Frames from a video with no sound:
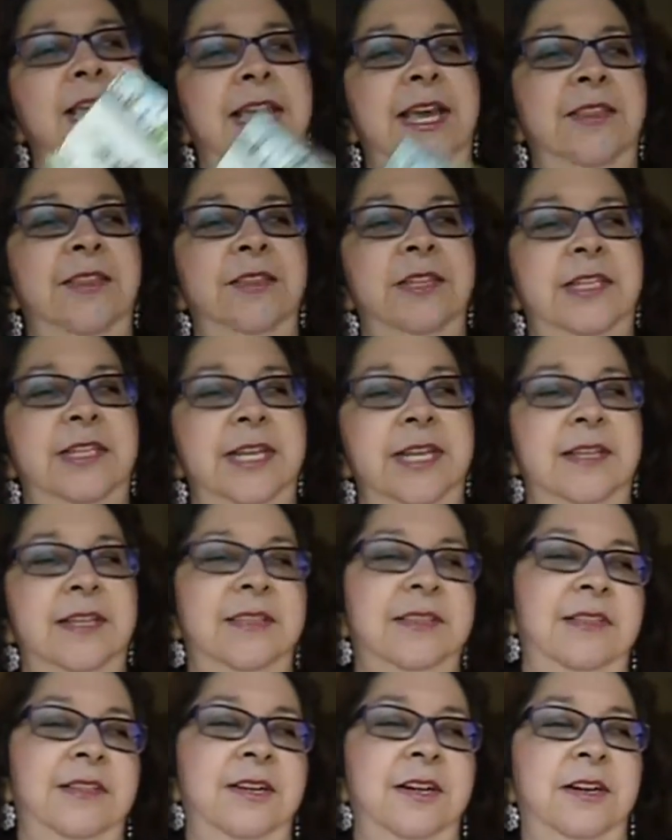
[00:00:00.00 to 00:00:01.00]
And
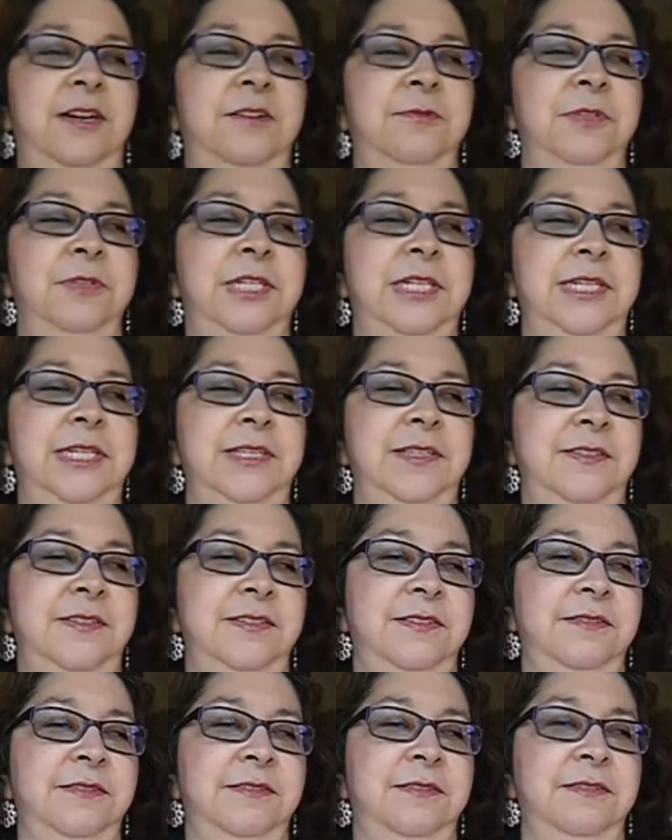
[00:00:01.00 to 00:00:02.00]
the card
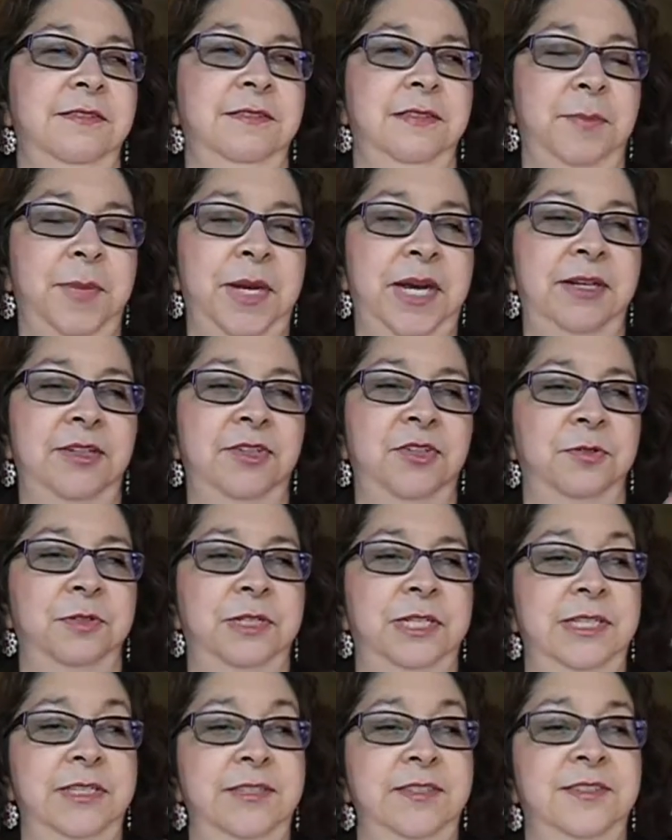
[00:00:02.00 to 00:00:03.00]
reads, the box
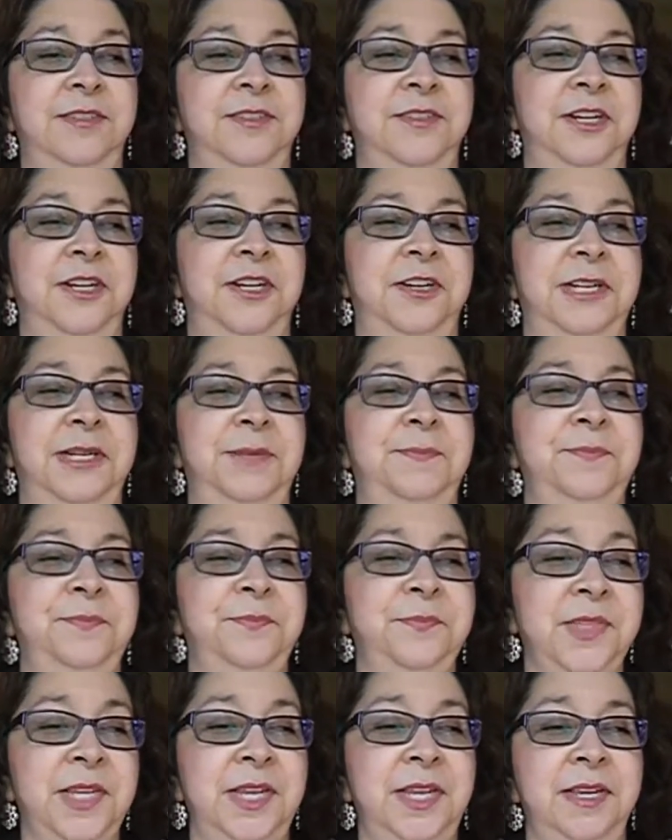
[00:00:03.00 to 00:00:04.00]
reads, sorry.
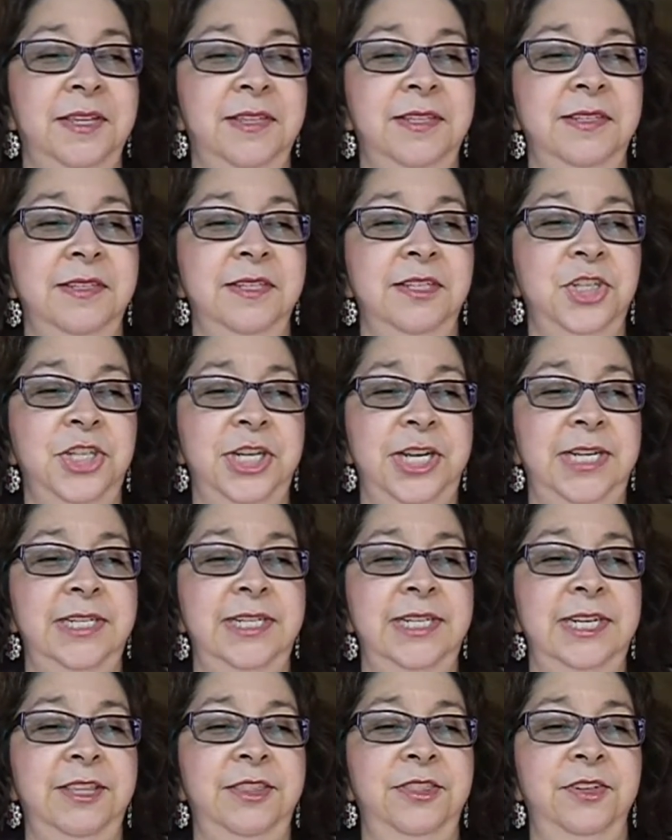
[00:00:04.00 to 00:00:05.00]
This
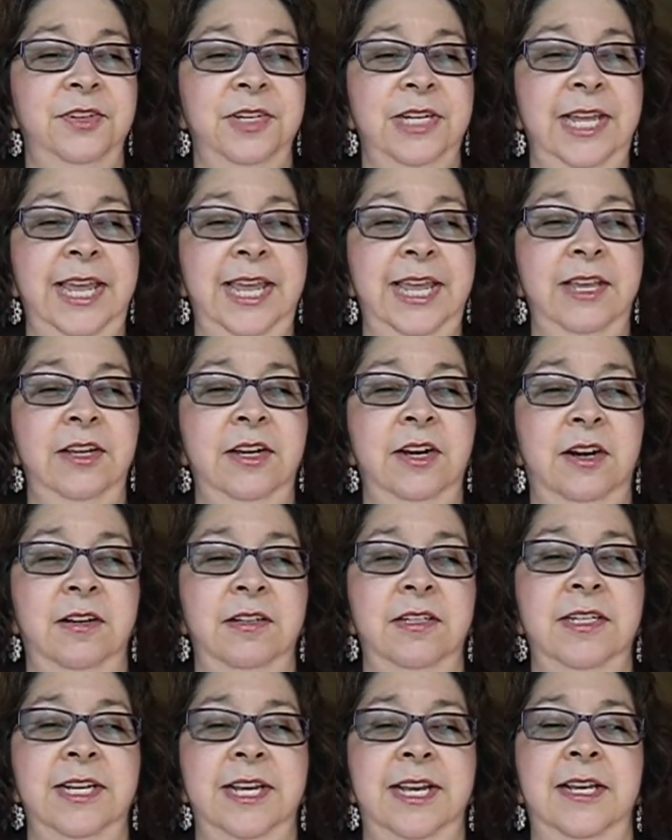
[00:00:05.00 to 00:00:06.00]
enchanting 38
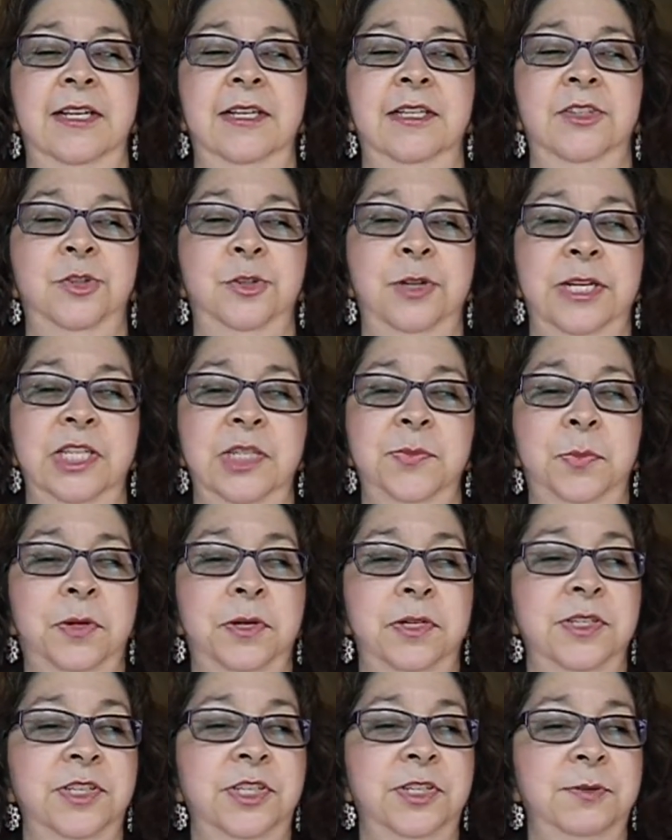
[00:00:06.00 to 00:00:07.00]
card deck
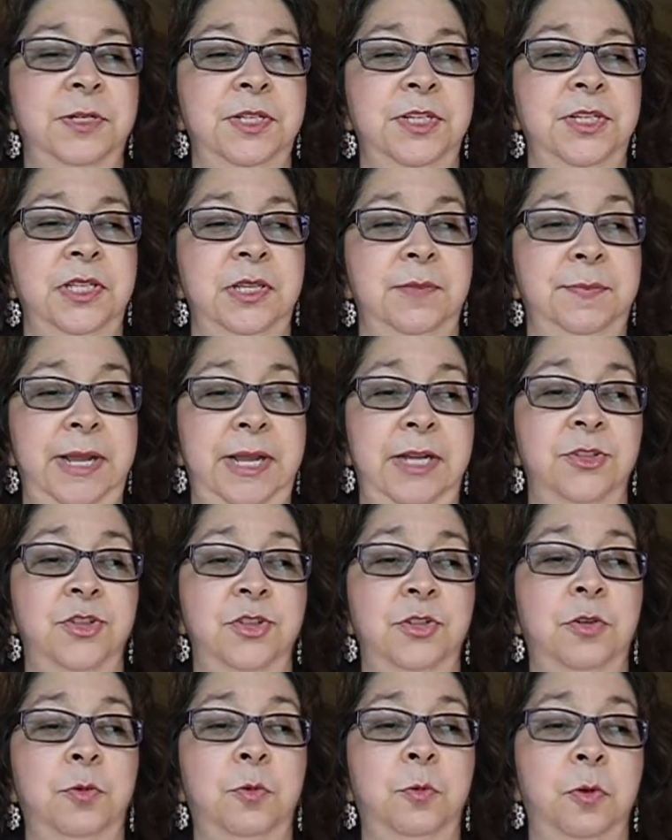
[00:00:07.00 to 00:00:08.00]
transports you into the
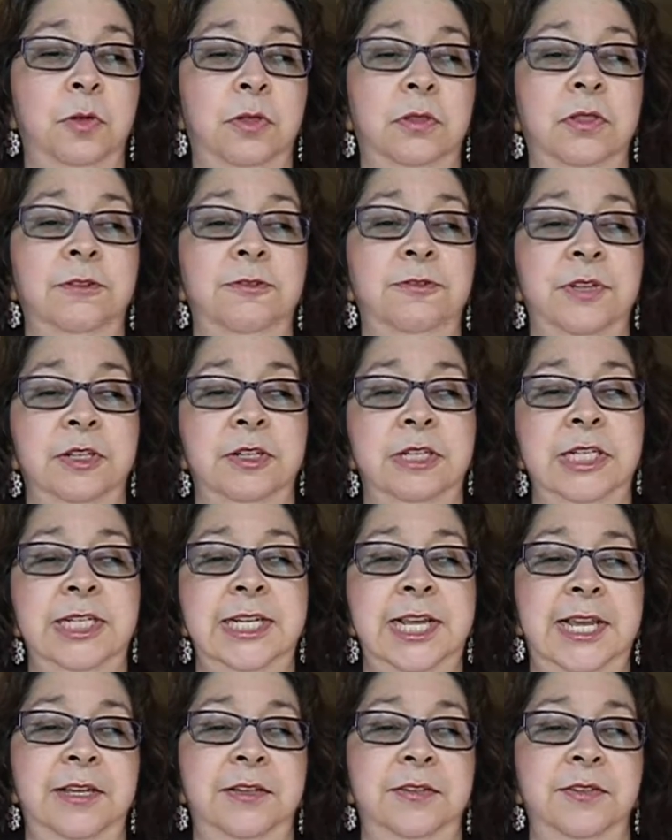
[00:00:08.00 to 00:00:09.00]
magical world of fairy
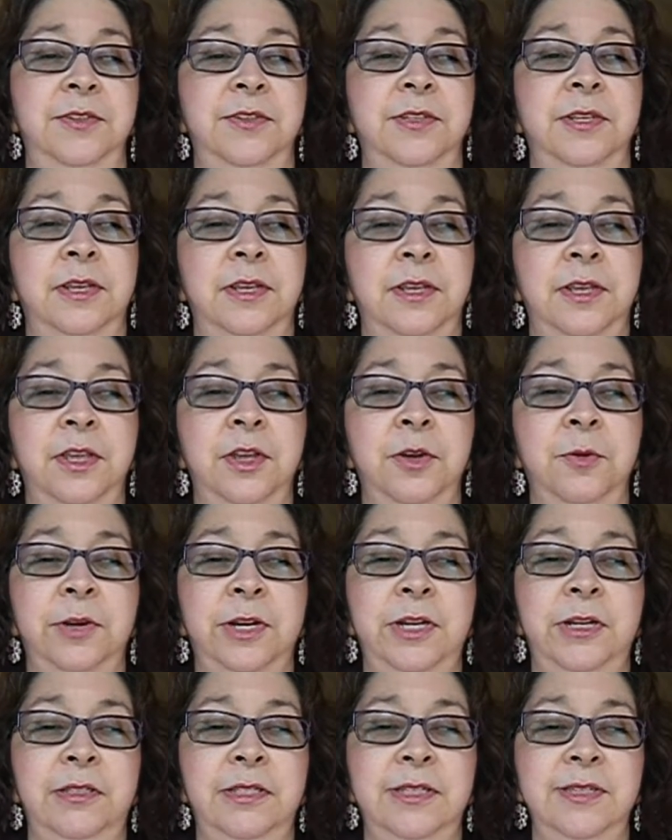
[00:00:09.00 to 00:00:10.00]
tales,
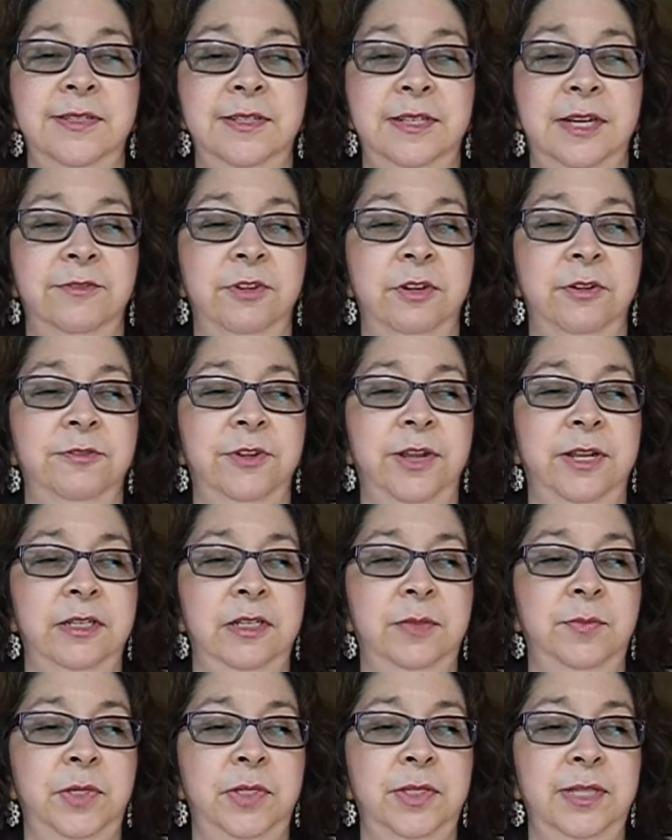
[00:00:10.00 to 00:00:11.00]
where you'll discover
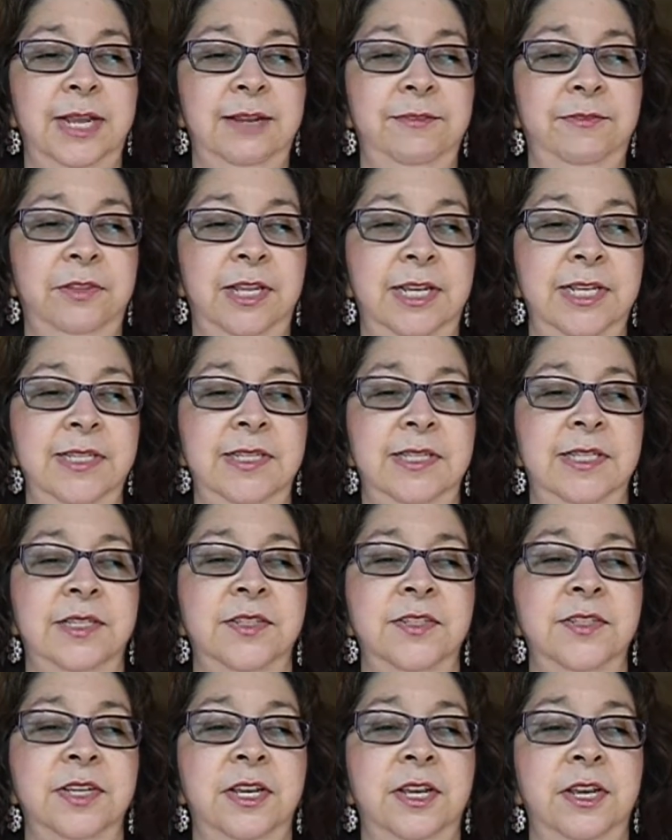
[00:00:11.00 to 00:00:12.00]
valuable life
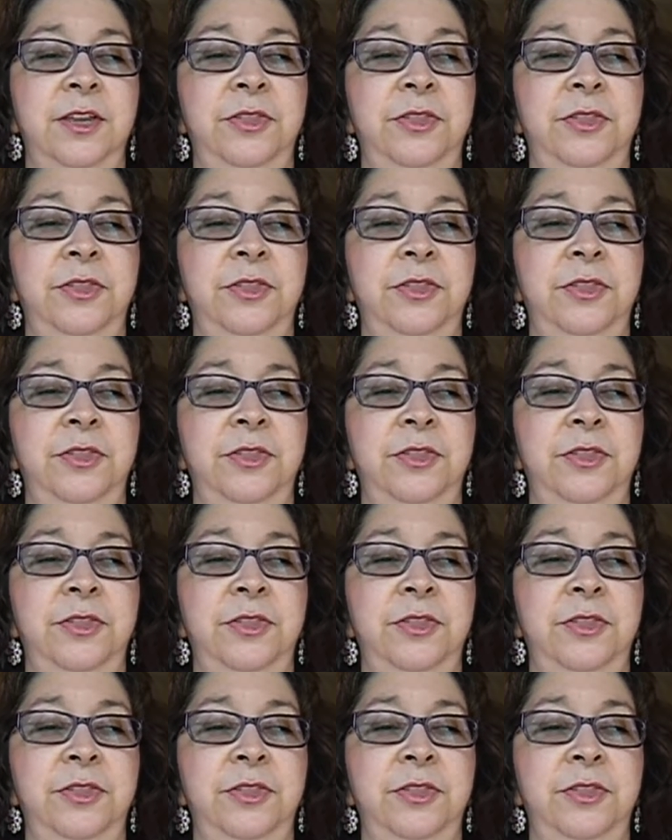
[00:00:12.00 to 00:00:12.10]
lessons